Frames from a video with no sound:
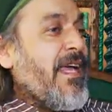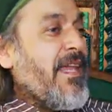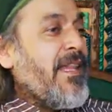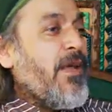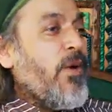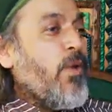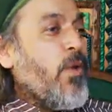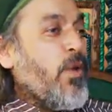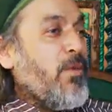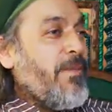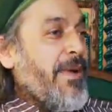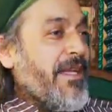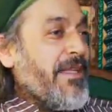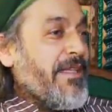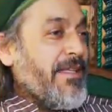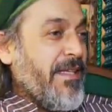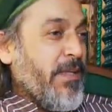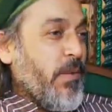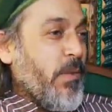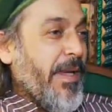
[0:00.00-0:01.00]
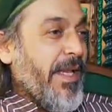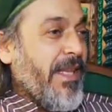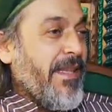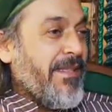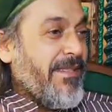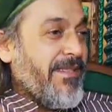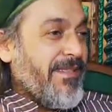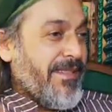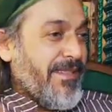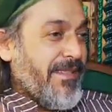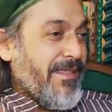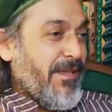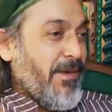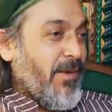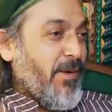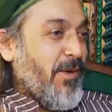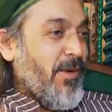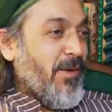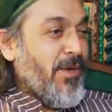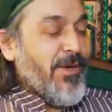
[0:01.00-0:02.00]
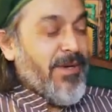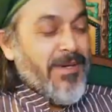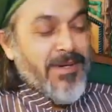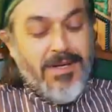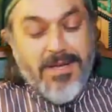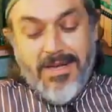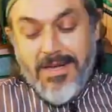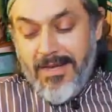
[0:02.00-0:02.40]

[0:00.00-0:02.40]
Allah Almighty wills or,